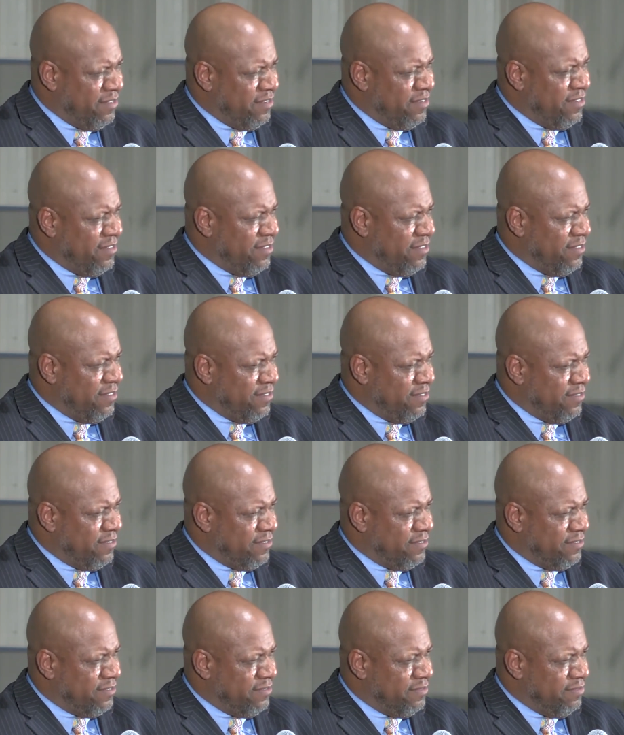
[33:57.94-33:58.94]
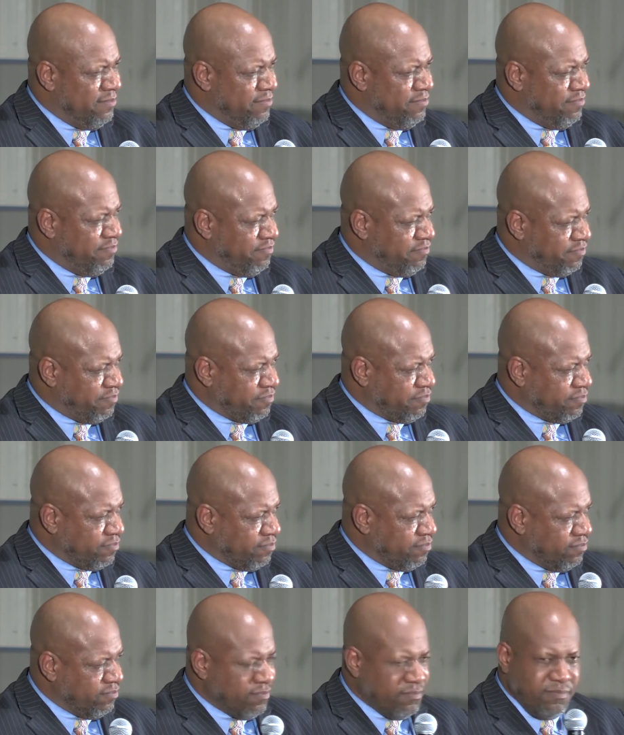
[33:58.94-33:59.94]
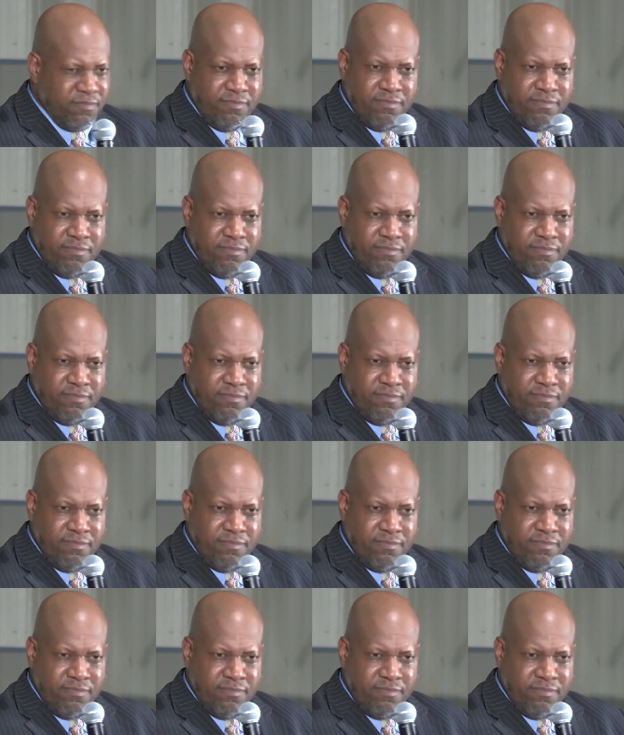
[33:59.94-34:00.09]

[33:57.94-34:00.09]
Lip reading: No one is speaking in this clip.